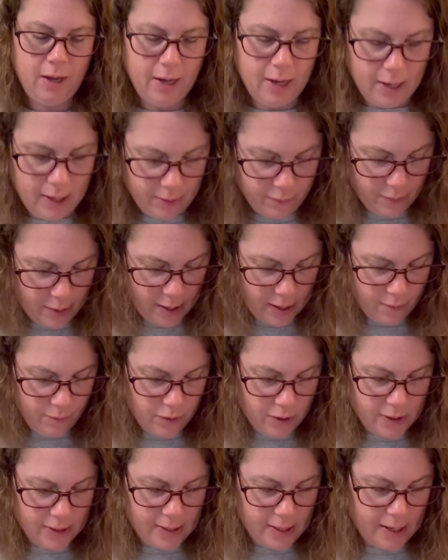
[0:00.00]
And if I ever
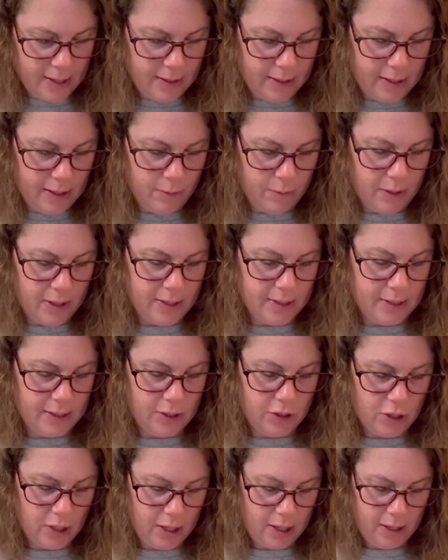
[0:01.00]
decide that I want to
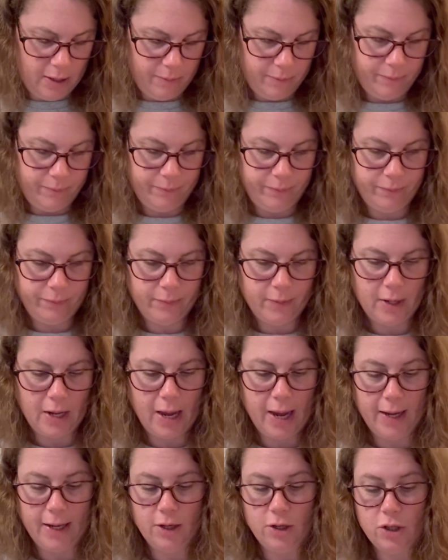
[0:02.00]
stitch on it,
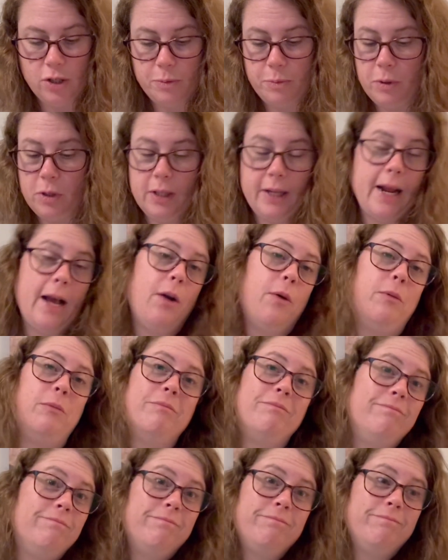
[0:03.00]
I can just pull it out.
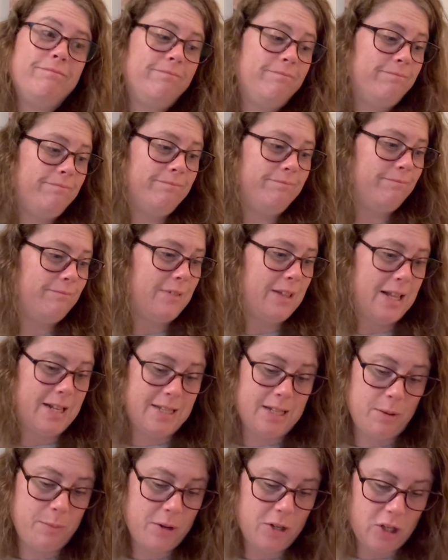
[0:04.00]

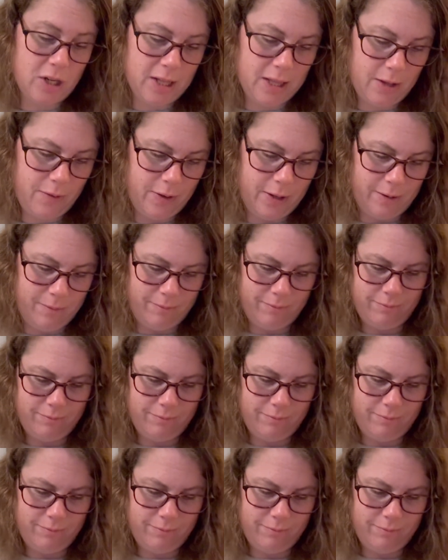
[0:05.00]
That's how much I love it.